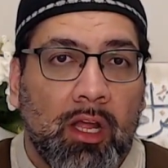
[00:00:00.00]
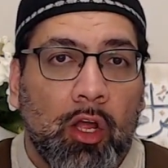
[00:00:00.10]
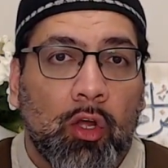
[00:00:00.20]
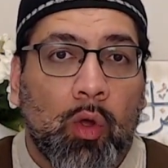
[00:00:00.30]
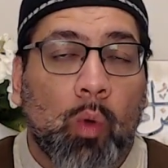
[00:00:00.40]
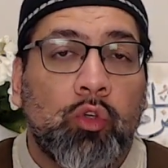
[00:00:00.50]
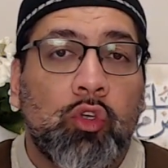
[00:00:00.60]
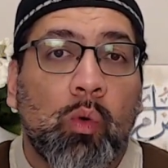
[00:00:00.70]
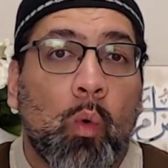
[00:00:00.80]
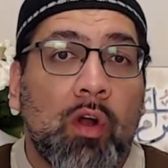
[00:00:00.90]
Go
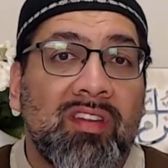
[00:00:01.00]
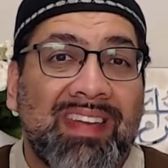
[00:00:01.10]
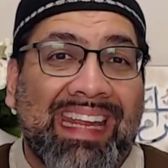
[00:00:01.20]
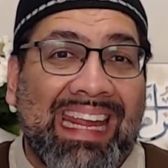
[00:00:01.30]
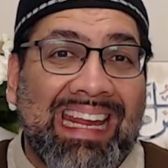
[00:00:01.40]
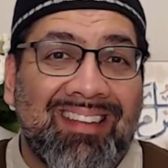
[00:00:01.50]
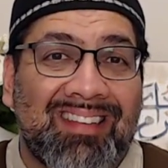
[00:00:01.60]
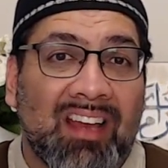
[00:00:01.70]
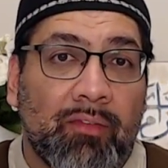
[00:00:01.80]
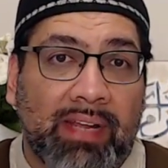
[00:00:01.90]
towards the east
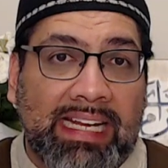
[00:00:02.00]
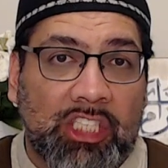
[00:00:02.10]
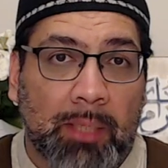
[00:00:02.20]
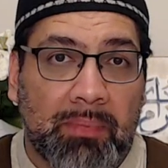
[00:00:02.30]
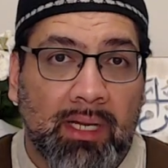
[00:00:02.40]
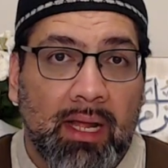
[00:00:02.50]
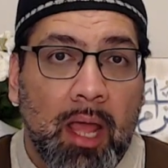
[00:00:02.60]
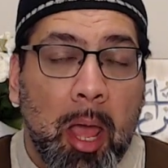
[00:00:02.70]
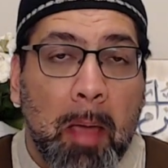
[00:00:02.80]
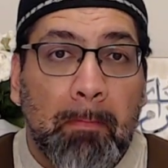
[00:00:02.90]
of Egypt.
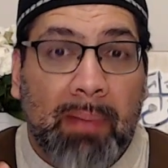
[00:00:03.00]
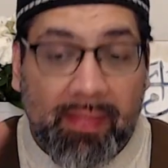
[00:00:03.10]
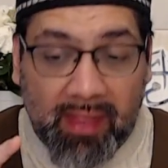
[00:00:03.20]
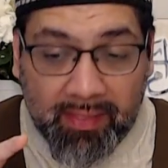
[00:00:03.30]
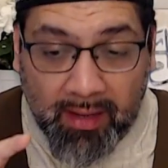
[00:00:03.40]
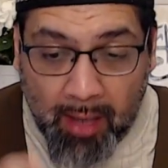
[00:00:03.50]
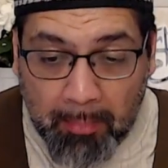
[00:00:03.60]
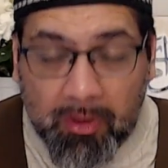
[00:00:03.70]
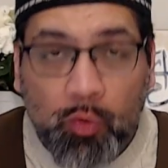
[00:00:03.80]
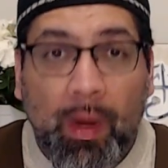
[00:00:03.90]
By the
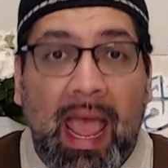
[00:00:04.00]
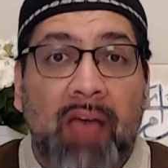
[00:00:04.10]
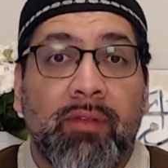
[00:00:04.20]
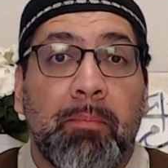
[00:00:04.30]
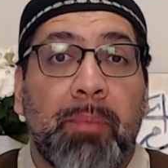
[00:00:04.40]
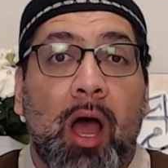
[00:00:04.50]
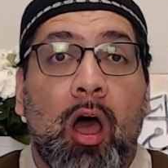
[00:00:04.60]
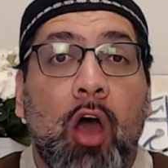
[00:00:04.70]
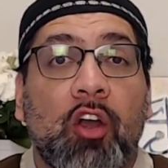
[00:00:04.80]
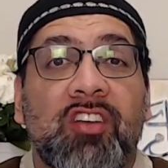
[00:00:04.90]
numbers we have in
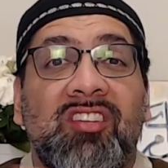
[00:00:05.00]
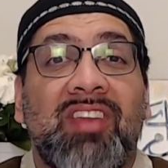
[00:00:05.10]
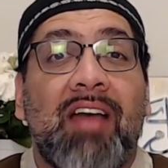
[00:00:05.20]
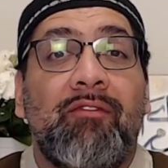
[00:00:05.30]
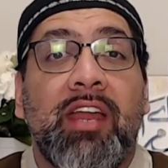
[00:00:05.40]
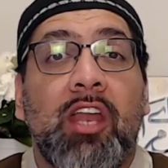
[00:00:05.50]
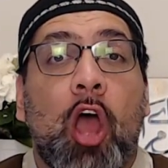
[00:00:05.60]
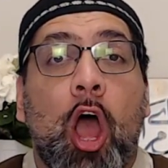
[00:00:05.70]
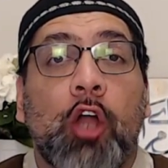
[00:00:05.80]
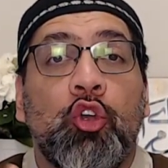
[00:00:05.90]
Bahar are
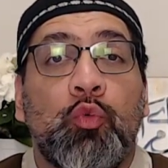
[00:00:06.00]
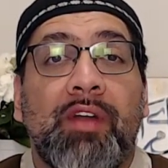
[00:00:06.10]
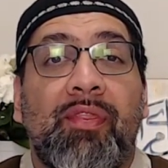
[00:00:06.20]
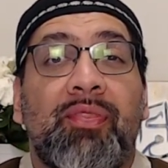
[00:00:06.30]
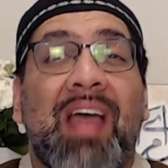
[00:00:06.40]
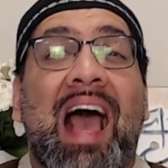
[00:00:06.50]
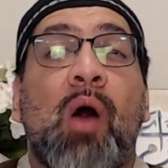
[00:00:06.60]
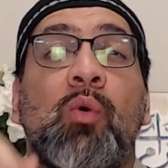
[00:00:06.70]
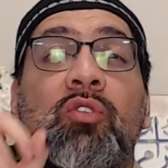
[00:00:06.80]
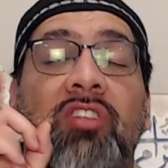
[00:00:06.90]

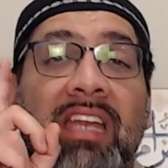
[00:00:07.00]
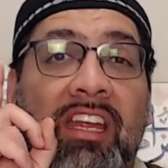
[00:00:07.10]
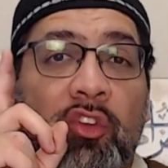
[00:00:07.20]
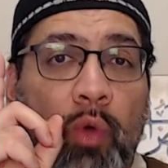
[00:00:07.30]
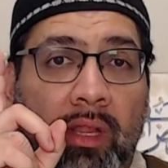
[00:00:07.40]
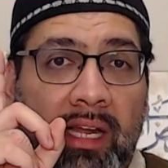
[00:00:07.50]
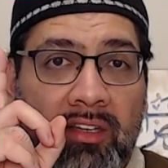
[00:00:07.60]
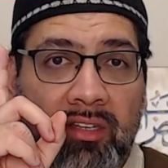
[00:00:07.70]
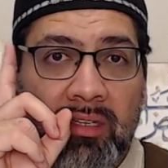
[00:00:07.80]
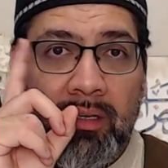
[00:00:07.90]
700,000
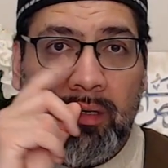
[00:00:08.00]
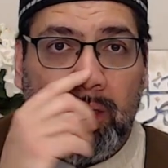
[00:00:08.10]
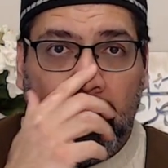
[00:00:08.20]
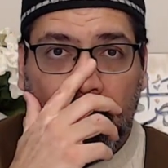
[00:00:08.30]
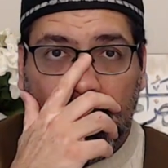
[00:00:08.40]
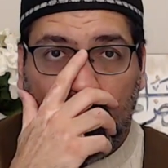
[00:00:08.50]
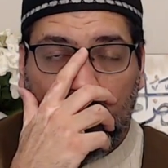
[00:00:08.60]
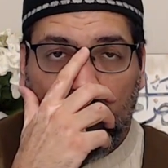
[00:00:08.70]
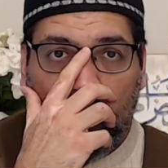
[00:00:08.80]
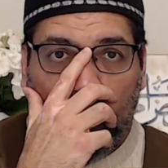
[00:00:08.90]
Israelites
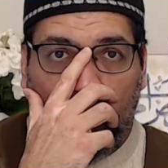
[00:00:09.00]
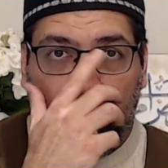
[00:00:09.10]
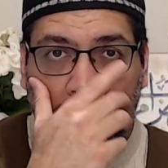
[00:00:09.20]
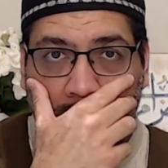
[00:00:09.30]
were with Musa.